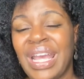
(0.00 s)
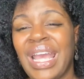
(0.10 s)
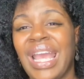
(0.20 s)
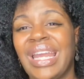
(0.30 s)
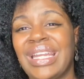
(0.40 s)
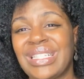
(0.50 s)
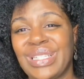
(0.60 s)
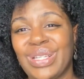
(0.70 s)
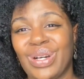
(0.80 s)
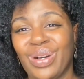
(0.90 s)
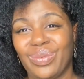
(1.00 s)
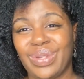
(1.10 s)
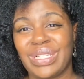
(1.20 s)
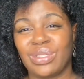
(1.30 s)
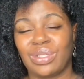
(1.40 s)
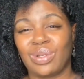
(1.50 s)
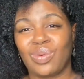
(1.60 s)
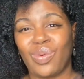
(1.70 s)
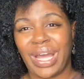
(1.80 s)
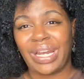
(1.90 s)
and it still was
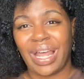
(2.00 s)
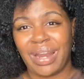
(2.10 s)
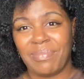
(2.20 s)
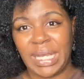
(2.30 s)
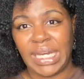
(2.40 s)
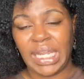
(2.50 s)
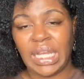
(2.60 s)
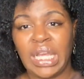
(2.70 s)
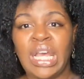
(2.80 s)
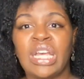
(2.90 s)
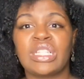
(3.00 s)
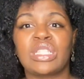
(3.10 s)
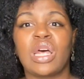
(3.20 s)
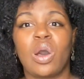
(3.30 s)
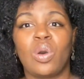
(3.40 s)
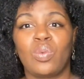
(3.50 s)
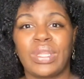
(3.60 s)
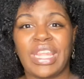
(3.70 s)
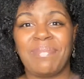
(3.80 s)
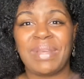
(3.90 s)
quite a lot of money. So with that
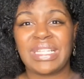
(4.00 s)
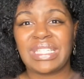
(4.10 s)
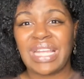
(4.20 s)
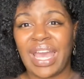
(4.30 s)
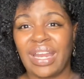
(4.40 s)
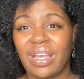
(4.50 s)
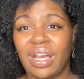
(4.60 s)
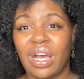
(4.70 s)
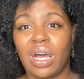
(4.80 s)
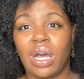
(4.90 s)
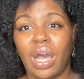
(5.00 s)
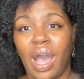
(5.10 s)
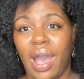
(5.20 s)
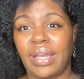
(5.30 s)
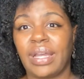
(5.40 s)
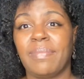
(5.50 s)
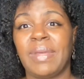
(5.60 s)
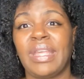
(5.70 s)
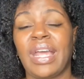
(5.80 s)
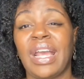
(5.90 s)
being said, a con could be
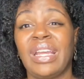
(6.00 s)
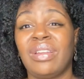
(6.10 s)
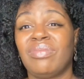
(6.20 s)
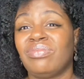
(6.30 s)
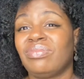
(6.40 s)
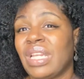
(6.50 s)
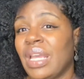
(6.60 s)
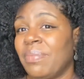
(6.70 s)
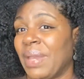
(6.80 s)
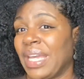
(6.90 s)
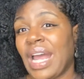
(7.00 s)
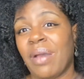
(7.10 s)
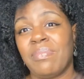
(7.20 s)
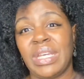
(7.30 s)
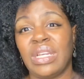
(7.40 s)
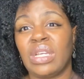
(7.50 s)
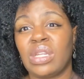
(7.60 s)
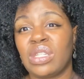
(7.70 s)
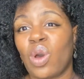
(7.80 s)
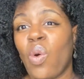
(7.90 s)
that it may not be the
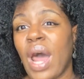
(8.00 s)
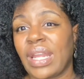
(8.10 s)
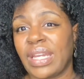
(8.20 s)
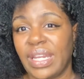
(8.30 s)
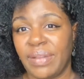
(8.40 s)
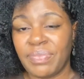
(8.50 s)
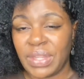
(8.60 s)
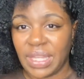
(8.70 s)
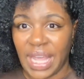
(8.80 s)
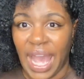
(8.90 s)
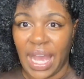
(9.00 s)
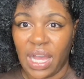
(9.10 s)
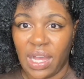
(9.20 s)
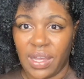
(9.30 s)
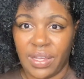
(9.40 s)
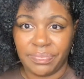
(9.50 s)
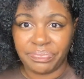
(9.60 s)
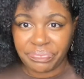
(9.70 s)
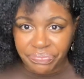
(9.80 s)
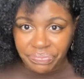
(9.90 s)
quality that
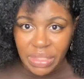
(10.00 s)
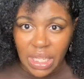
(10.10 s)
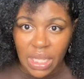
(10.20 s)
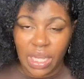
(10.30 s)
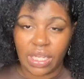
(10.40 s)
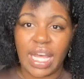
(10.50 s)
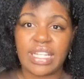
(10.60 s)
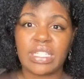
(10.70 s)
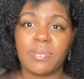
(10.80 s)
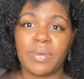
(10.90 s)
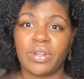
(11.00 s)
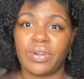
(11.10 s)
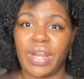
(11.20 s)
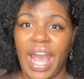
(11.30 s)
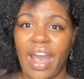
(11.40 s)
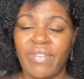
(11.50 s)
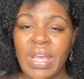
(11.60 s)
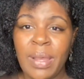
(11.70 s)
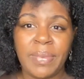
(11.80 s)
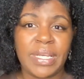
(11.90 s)
a custom builder will have
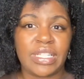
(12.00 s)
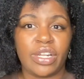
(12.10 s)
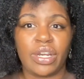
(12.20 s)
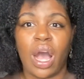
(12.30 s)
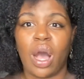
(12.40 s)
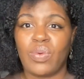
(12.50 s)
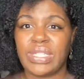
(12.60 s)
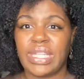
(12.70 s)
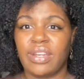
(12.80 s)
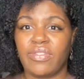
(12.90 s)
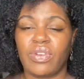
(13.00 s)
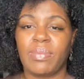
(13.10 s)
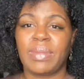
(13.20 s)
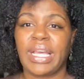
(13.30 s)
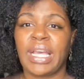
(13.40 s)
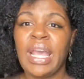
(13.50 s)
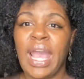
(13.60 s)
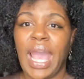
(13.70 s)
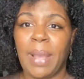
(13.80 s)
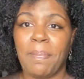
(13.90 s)
because they're not always getting it from like a
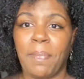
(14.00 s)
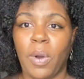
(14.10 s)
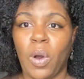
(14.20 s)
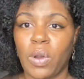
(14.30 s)
bulk